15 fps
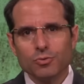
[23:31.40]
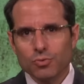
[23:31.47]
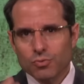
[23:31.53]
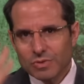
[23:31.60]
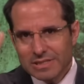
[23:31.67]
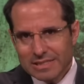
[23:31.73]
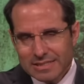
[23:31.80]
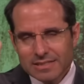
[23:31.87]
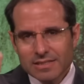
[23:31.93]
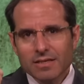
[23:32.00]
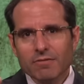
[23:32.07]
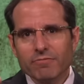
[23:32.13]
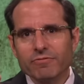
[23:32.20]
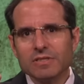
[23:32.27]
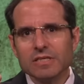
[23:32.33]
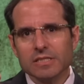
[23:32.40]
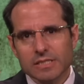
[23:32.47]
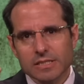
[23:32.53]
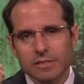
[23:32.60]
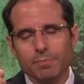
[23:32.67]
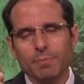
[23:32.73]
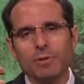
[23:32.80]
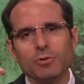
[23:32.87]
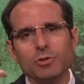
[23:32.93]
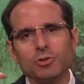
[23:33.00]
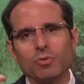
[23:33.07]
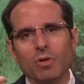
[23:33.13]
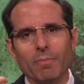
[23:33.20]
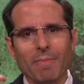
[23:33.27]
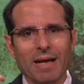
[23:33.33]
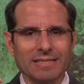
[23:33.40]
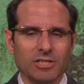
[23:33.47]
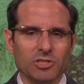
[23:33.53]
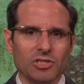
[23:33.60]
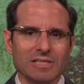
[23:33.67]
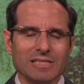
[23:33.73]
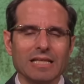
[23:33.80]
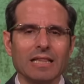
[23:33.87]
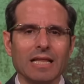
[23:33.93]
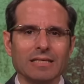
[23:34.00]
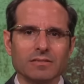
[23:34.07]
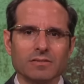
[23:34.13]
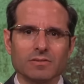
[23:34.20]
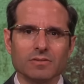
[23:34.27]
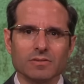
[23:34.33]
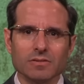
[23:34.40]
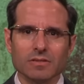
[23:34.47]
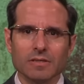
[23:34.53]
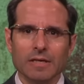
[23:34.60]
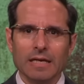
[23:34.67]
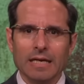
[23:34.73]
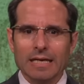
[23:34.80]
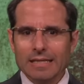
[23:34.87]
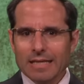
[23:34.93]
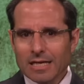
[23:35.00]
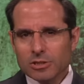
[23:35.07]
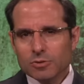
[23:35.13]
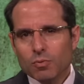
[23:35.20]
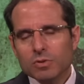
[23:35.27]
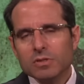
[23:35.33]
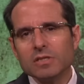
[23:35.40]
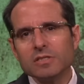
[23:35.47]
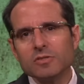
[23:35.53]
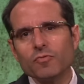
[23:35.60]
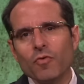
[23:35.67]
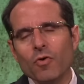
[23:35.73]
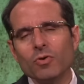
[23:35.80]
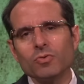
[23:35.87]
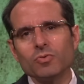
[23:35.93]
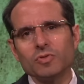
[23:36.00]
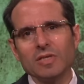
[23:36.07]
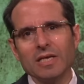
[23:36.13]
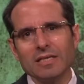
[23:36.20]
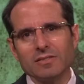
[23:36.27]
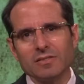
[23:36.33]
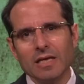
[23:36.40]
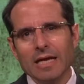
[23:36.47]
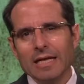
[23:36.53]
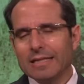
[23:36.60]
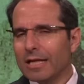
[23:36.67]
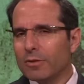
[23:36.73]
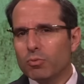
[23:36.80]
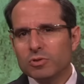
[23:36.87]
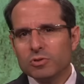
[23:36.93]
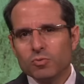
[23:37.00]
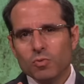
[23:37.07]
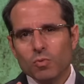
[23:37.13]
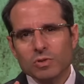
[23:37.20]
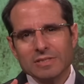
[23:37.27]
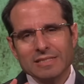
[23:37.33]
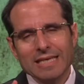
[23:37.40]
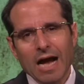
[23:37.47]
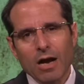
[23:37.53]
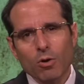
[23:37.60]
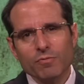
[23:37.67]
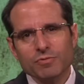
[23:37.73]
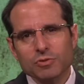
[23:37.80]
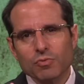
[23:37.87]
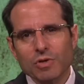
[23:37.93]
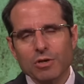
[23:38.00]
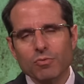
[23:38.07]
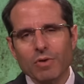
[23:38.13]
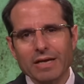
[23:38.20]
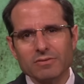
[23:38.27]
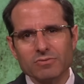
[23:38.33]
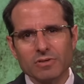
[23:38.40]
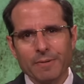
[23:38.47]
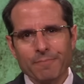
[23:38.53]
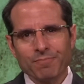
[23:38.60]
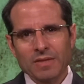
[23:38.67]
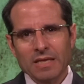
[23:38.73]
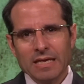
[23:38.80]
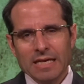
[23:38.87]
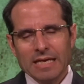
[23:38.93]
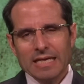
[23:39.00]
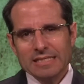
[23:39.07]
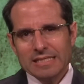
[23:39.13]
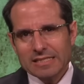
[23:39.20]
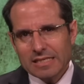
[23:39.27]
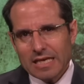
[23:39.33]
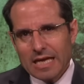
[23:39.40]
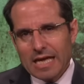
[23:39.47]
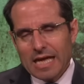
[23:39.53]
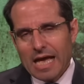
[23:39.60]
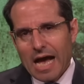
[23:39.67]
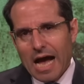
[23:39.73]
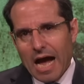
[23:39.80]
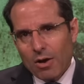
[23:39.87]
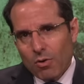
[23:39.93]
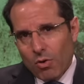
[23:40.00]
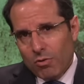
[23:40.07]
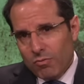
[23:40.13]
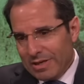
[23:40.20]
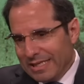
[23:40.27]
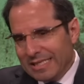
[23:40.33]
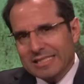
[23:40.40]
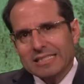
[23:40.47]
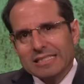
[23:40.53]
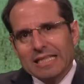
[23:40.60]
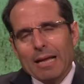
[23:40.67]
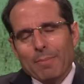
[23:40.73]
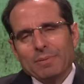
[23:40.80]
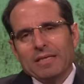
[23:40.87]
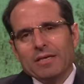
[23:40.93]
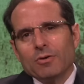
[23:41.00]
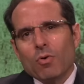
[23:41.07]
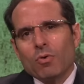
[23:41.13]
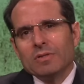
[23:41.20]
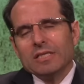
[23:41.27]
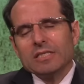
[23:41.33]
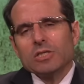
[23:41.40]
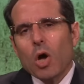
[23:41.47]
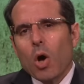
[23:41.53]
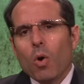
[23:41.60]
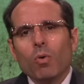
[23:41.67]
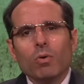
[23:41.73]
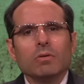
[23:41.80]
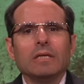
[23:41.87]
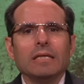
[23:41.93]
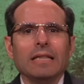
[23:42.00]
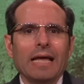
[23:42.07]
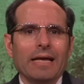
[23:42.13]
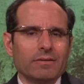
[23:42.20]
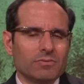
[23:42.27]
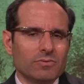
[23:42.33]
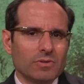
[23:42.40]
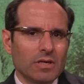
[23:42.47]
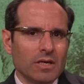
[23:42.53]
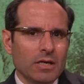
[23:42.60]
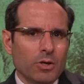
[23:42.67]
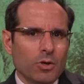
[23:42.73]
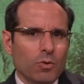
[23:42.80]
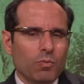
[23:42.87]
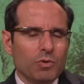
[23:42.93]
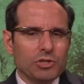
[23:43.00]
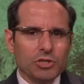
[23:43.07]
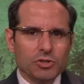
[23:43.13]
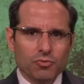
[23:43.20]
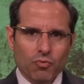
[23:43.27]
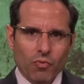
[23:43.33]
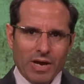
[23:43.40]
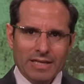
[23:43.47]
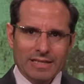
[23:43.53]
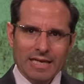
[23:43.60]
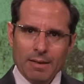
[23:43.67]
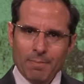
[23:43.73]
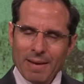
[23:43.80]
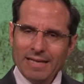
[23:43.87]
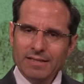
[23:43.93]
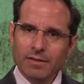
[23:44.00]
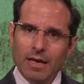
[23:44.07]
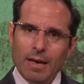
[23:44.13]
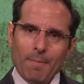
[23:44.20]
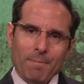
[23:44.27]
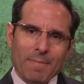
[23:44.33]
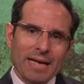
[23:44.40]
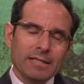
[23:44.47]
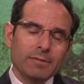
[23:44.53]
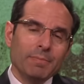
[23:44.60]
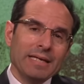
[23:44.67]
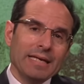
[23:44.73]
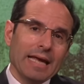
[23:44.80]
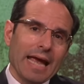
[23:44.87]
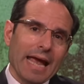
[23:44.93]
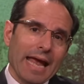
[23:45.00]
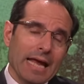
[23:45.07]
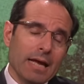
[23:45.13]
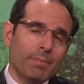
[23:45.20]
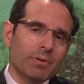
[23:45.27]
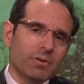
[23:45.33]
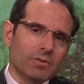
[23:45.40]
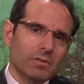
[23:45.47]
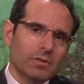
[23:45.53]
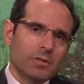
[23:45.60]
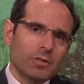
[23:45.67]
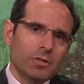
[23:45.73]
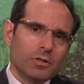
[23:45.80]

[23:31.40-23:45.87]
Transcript: to receive these spiritual messages and lessons. That's what the Sforno says. That was, was Yaakov's regret. He says, I already slept here on this holy land, which is ready and made, made me able